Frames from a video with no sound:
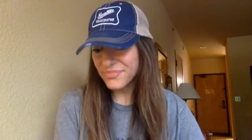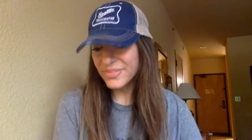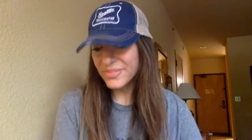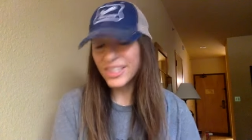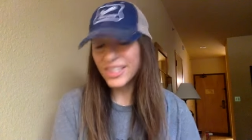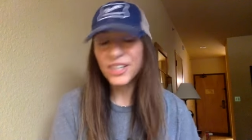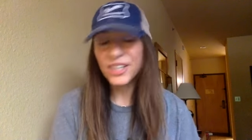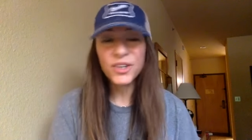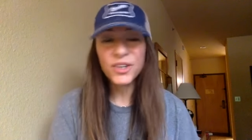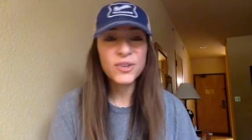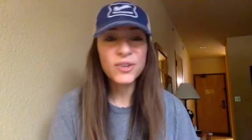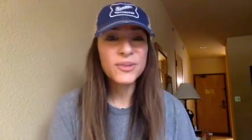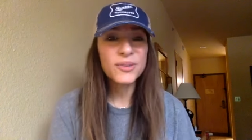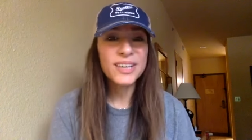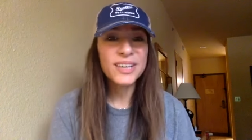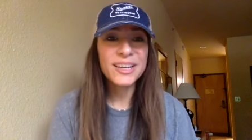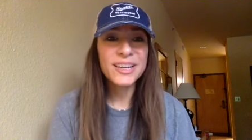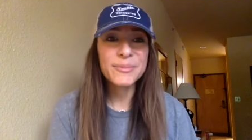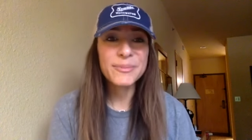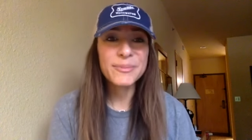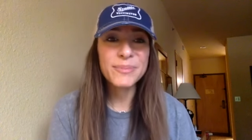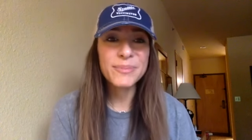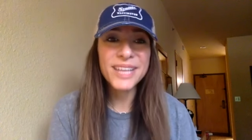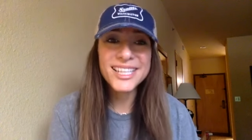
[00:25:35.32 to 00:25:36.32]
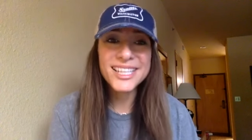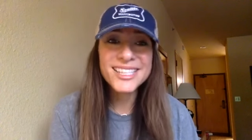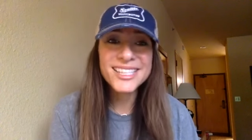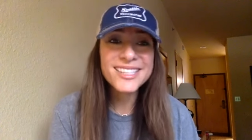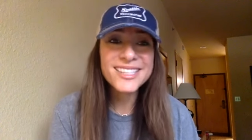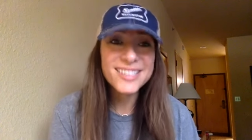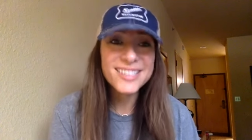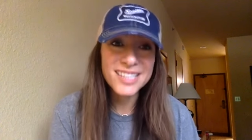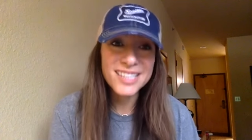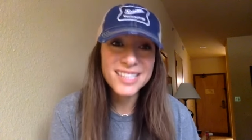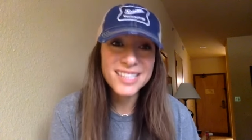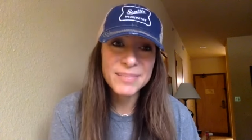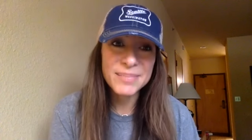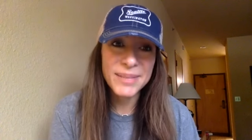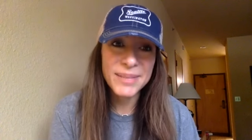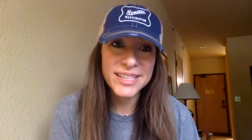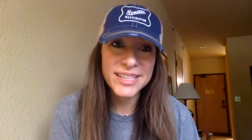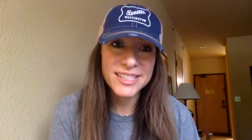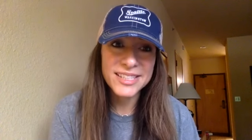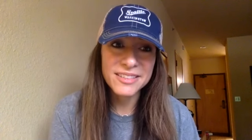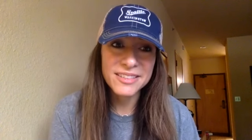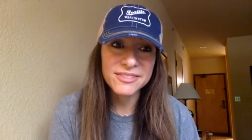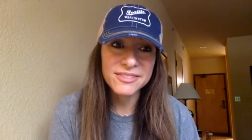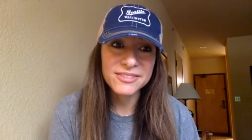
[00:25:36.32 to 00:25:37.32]
you know, plexus is
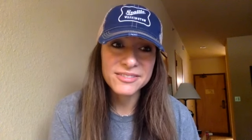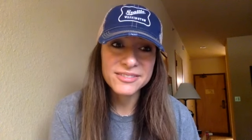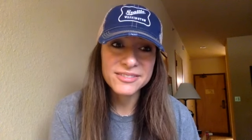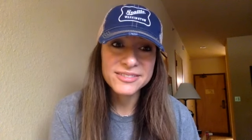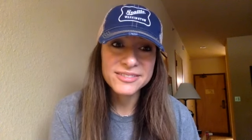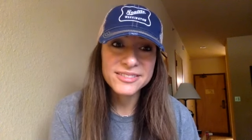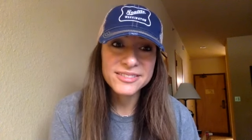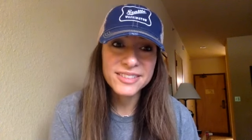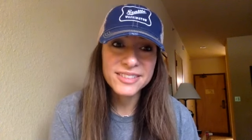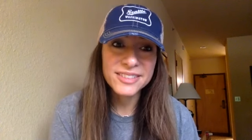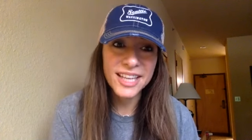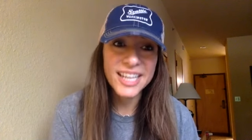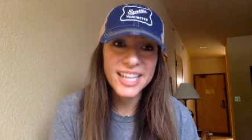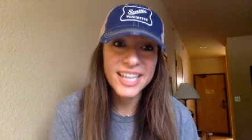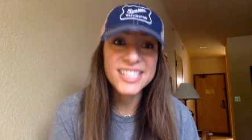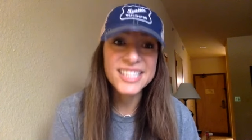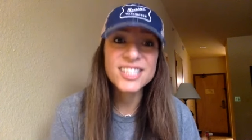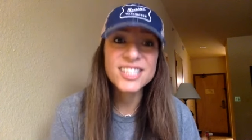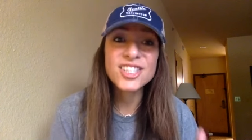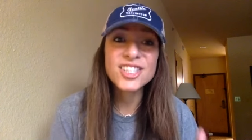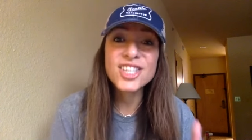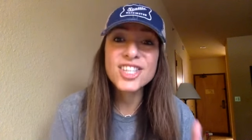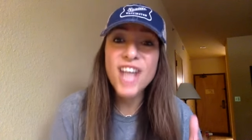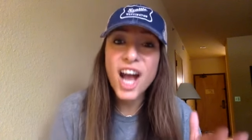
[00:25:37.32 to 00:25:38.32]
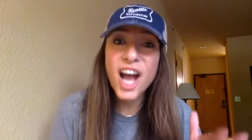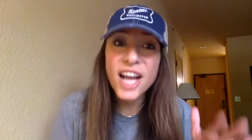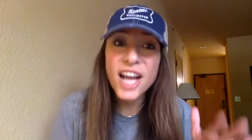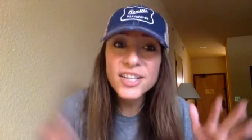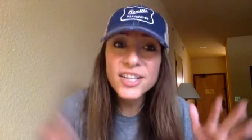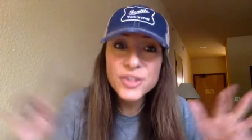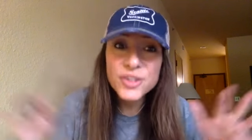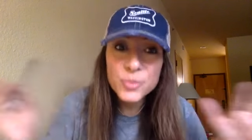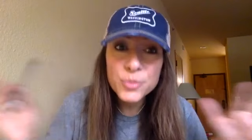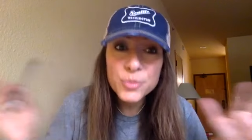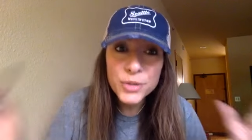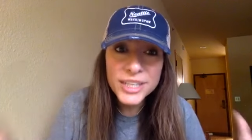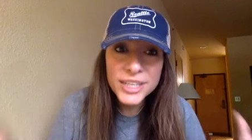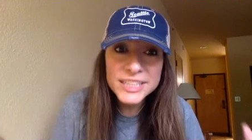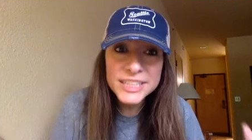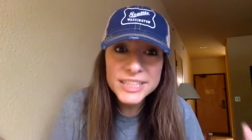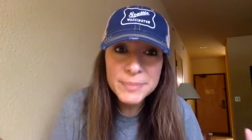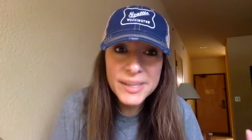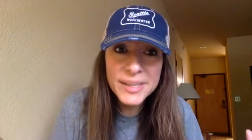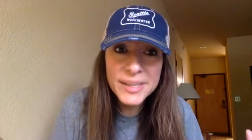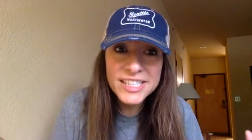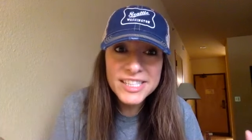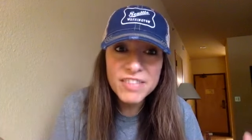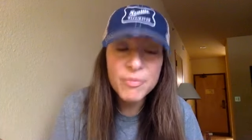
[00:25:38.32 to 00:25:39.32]
expensive, Okay, it's not super
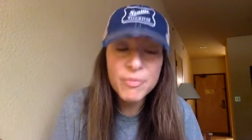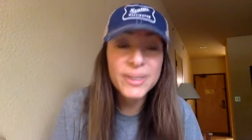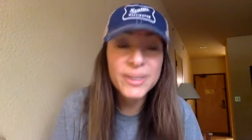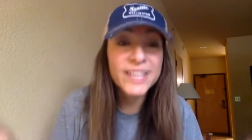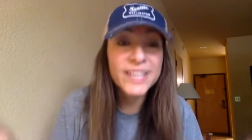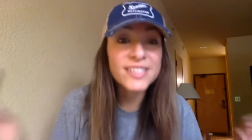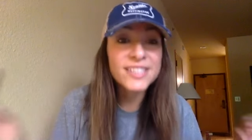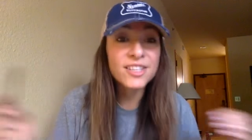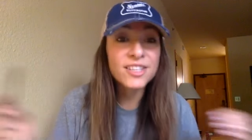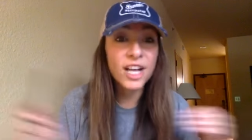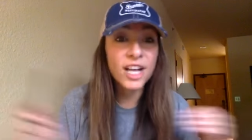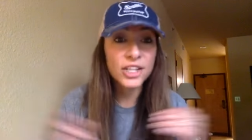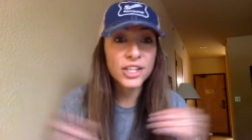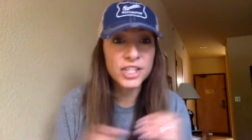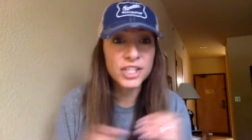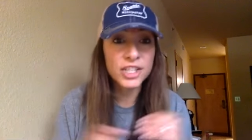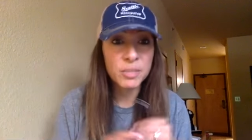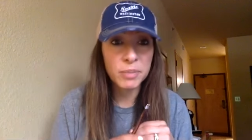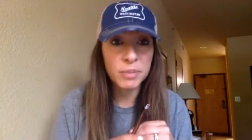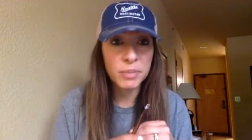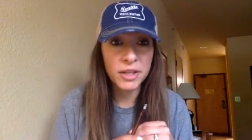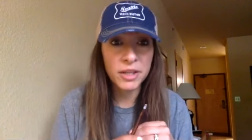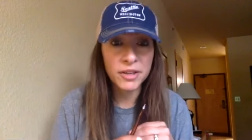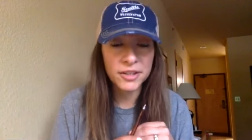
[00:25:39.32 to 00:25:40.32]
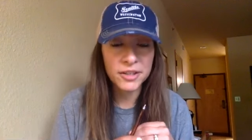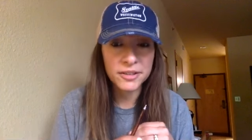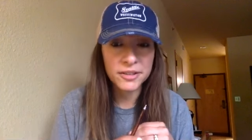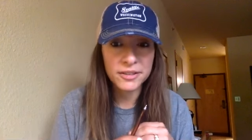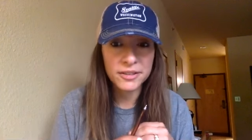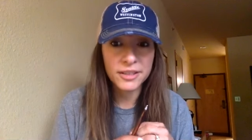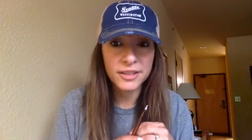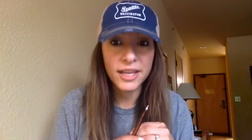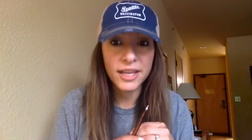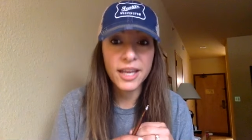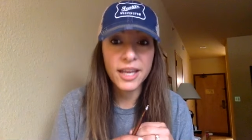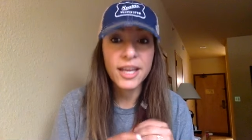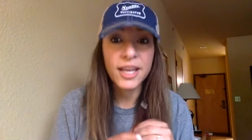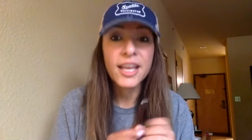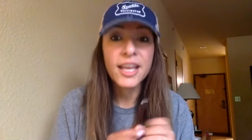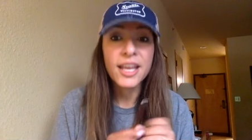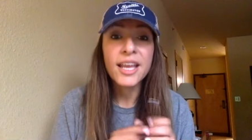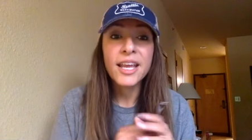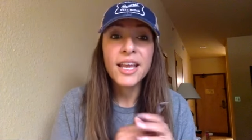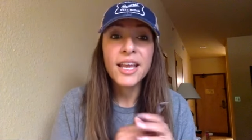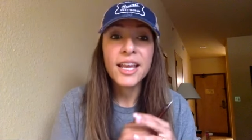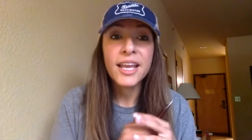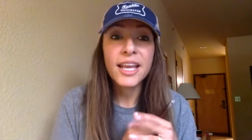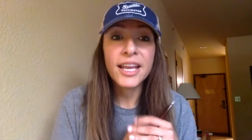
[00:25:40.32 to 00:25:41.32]
expensive, but it's not cheap either. Okay,
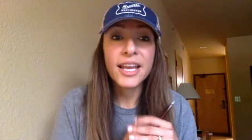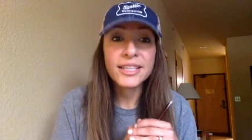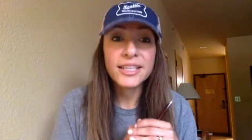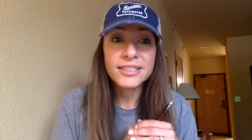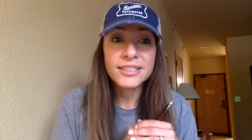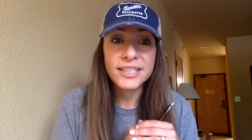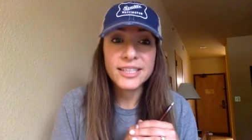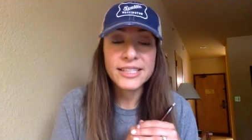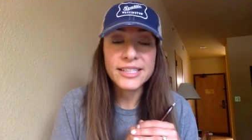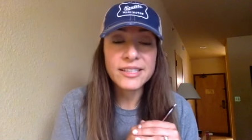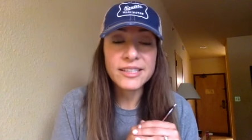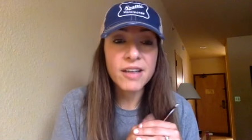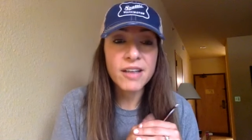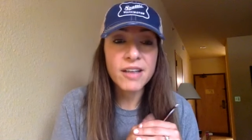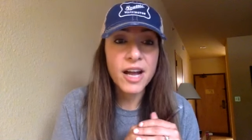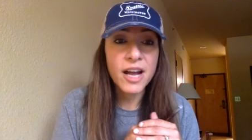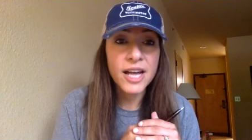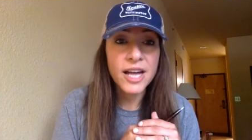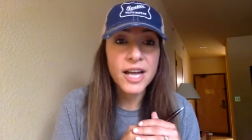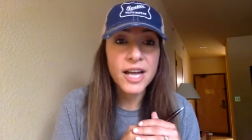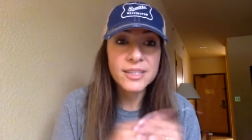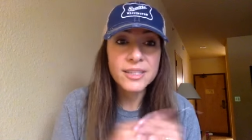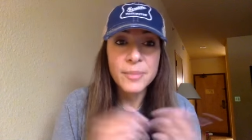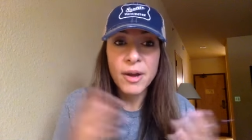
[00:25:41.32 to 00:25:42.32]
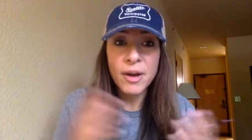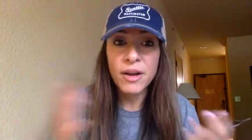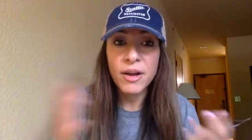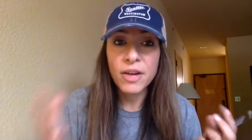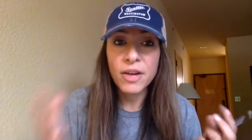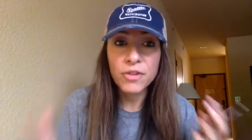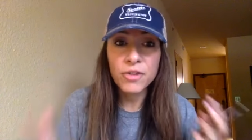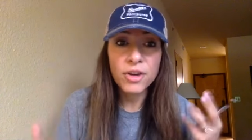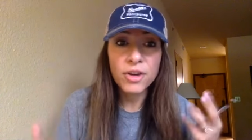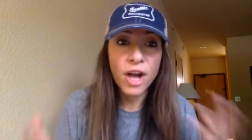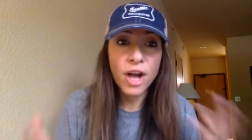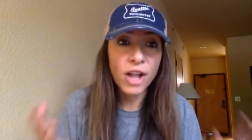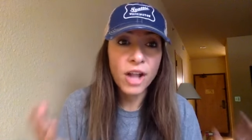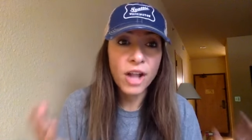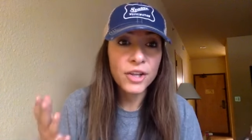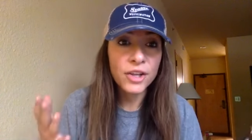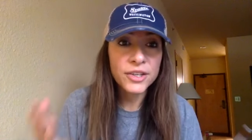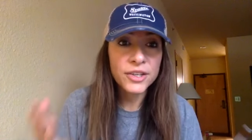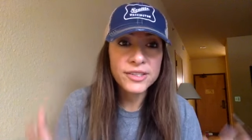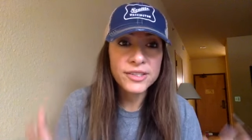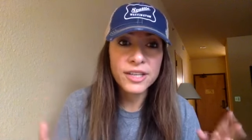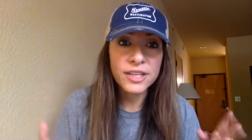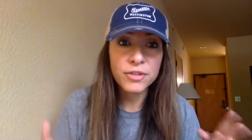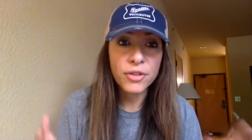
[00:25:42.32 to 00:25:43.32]
it does cost about $100,
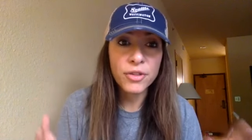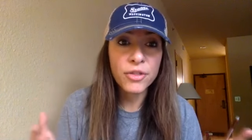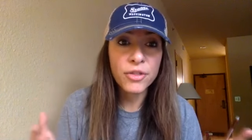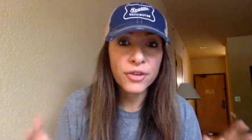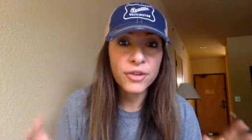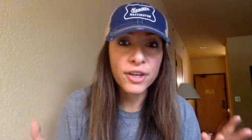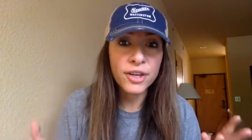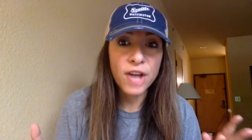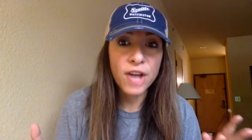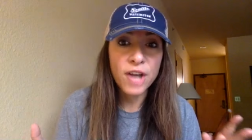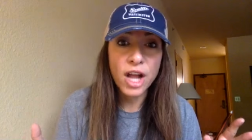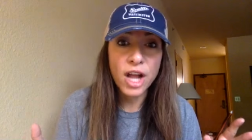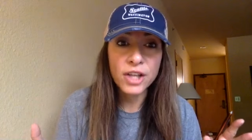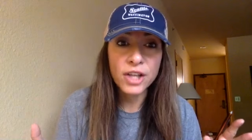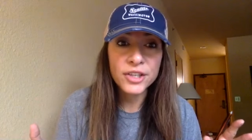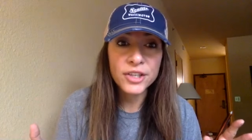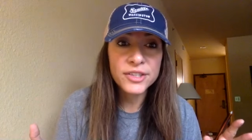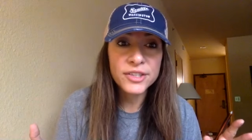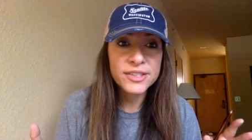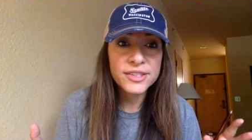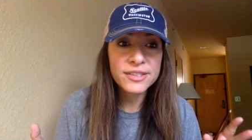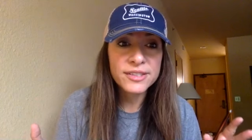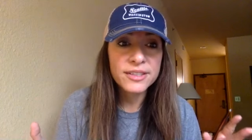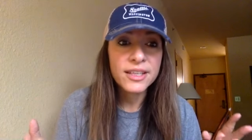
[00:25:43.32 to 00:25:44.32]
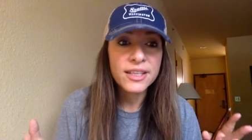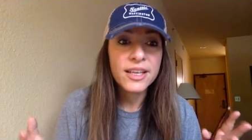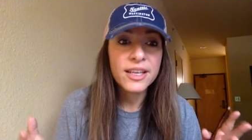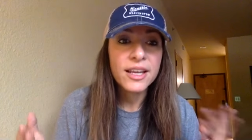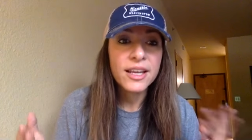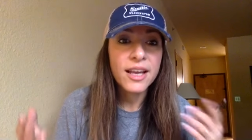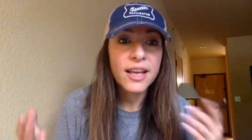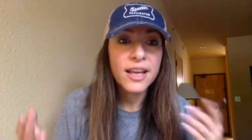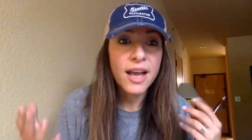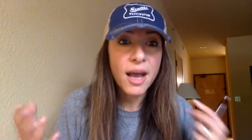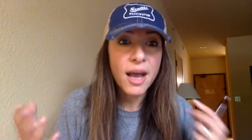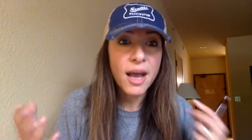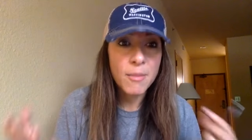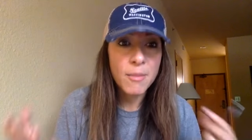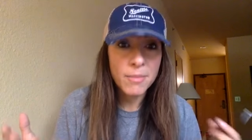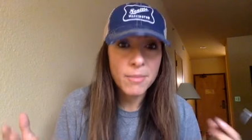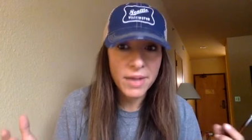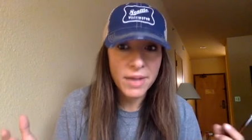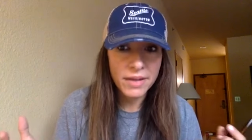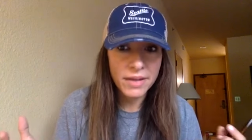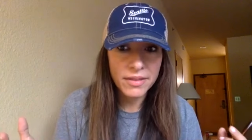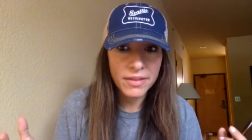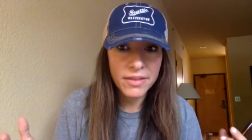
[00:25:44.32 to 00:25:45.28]
$130 a month